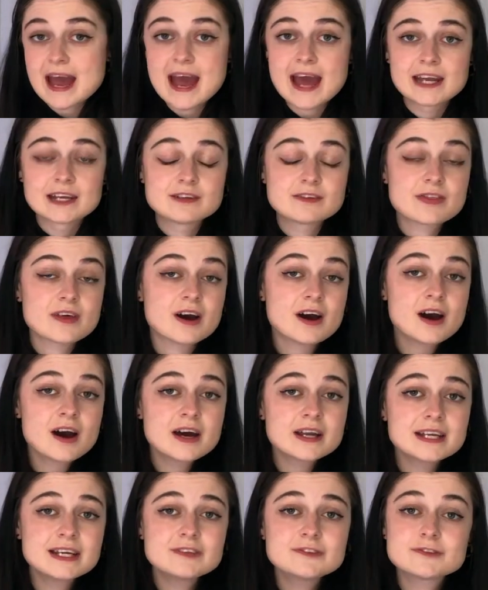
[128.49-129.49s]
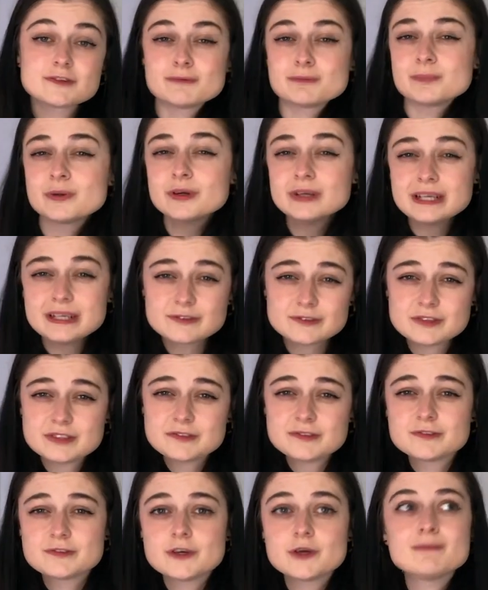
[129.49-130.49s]
and the harness and pulley
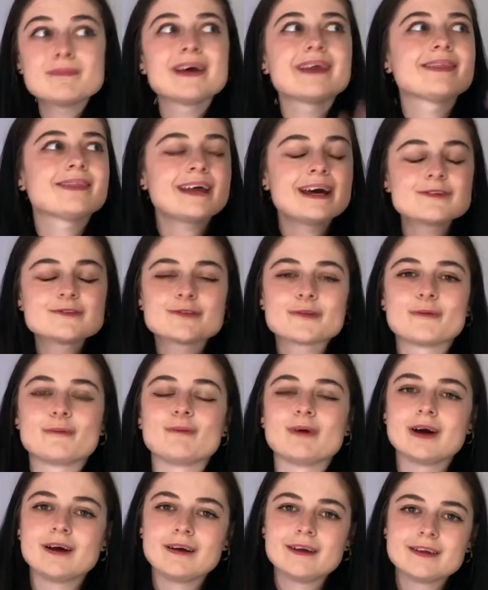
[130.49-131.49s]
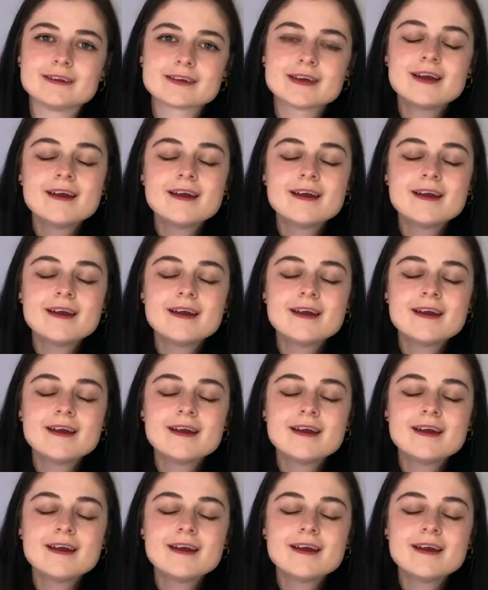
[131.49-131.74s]
system, that's the word,